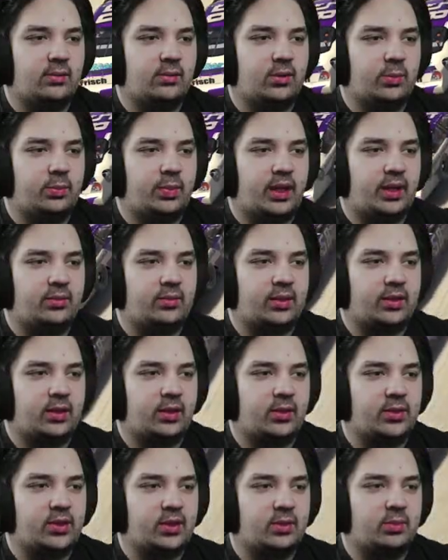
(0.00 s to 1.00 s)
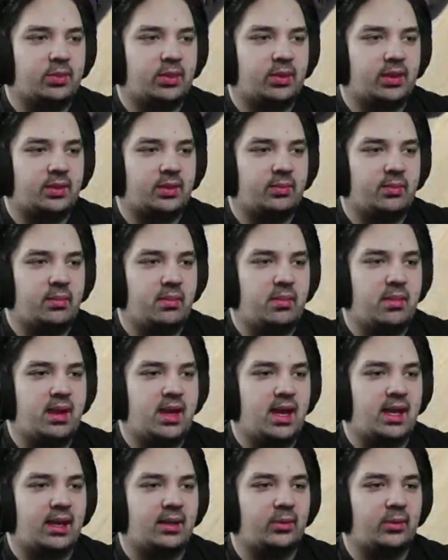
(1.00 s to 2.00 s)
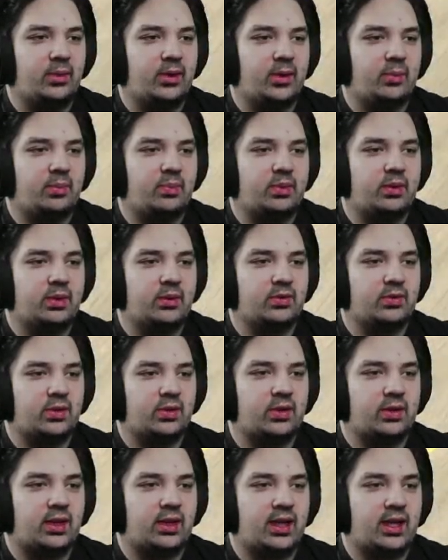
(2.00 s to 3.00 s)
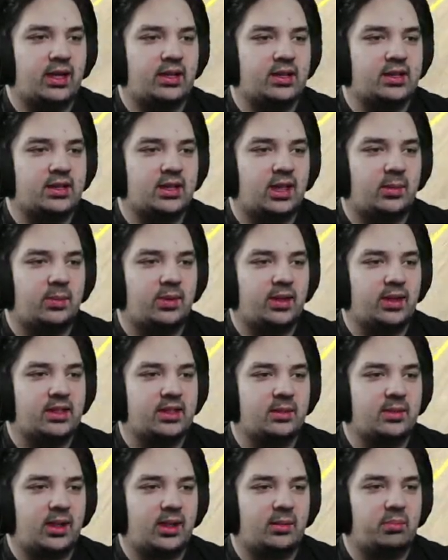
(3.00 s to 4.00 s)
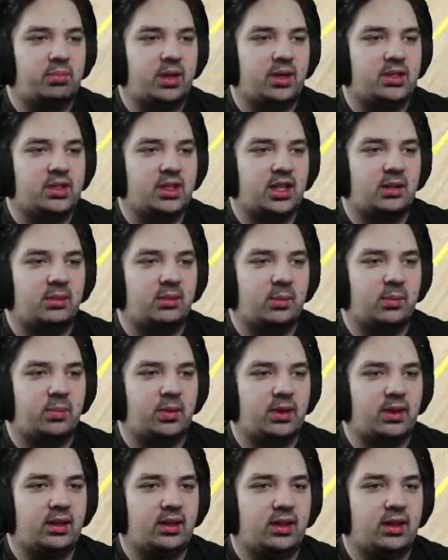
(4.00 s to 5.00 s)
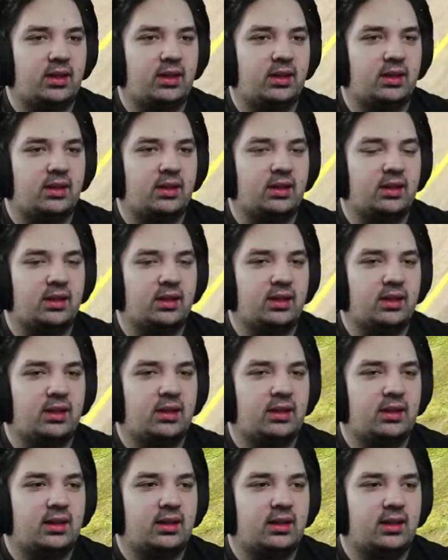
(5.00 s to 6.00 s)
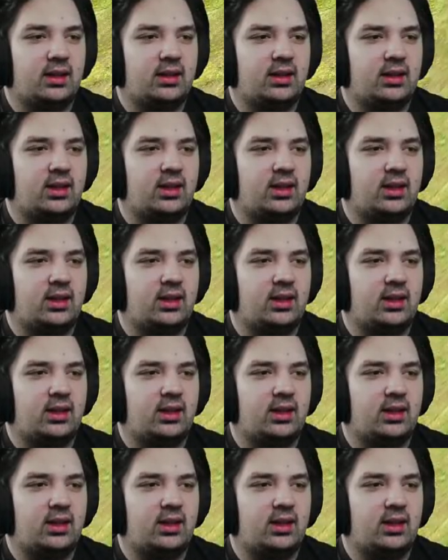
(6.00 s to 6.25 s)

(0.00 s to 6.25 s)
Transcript: So bad for Cozy, but man, what a beautiful crash. Sloppy ends up like pitching him up into the air. Uh,